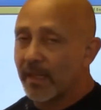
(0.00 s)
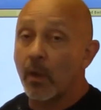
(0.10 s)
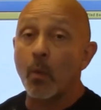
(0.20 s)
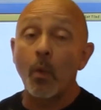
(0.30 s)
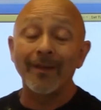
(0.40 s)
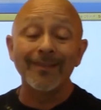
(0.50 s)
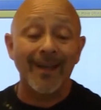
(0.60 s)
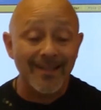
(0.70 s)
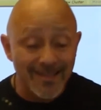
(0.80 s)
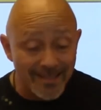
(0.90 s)

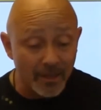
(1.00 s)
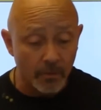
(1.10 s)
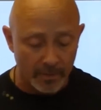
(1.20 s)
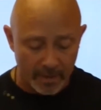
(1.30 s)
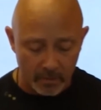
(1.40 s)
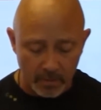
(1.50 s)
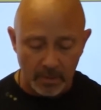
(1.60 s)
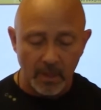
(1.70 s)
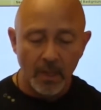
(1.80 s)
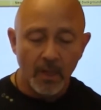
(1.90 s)
1.0 network.
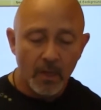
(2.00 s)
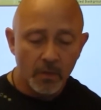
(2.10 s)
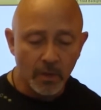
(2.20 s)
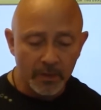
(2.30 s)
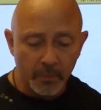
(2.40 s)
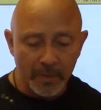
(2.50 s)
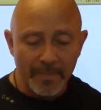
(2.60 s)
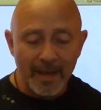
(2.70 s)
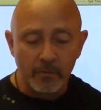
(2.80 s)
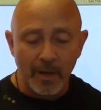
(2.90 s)
So let's bring
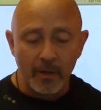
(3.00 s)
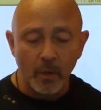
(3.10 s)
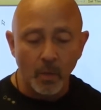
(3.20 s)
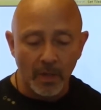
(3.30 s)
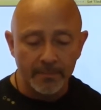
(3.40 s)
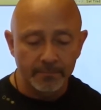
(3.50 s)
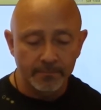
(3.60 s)
back router 1.